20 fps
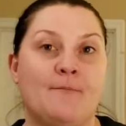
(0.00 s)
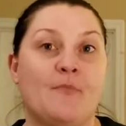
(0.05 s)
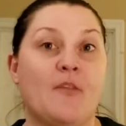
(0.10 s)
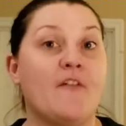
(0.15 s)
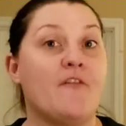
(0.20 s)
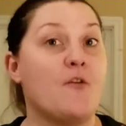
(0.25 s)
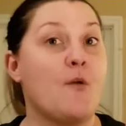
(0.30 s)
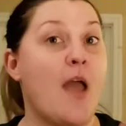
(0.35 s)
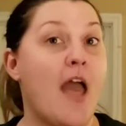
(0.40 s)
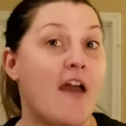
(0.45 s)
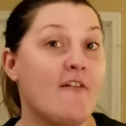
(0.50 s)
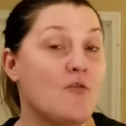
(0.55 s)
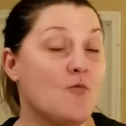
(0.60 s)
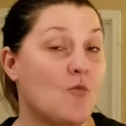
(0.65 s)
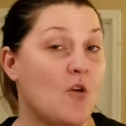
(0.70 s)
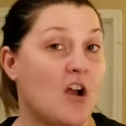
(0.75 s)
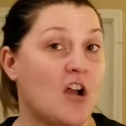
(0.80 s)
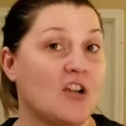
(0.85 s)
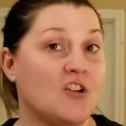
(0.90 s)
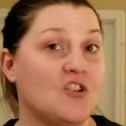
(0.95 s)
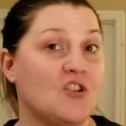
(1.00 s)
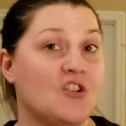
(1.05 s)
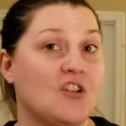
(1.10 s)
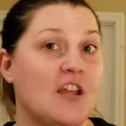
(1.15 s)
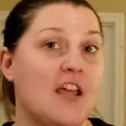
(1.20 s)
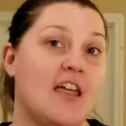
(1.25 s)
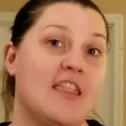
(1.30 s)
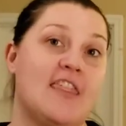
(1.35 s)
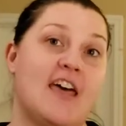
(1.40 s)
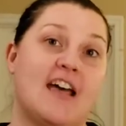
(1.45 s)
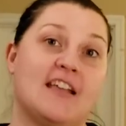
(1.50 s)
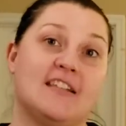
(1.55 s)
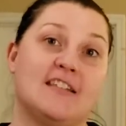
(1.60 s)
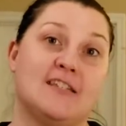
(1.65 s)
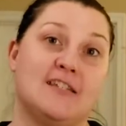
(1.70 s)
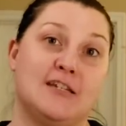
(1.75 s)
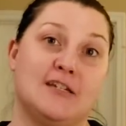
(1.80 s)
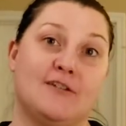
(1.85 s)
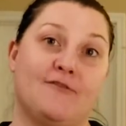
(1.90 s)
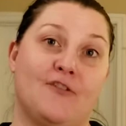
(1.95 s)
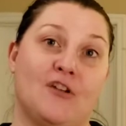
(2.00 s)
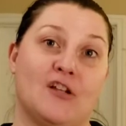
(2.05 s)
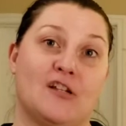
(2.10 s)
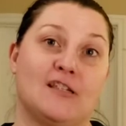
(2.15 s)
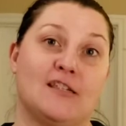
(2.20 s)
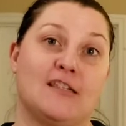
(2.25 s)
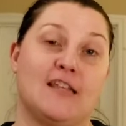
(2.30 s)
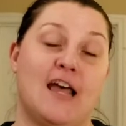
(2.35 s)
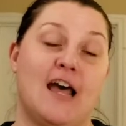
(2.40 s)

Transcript: if you haven't watched that Stitch Fix